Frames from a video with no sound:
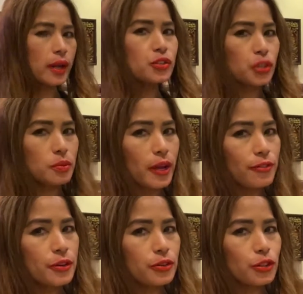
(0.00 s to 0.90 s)
to enjoy my
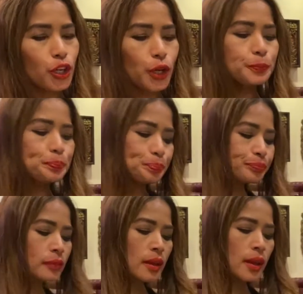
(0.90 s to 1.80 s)
food you know
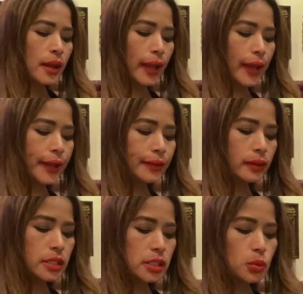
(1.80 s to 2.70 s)
and
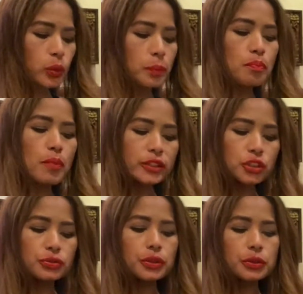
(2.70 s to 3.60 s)
this is with
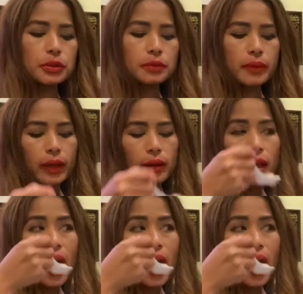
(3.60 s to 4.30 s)
mushroom and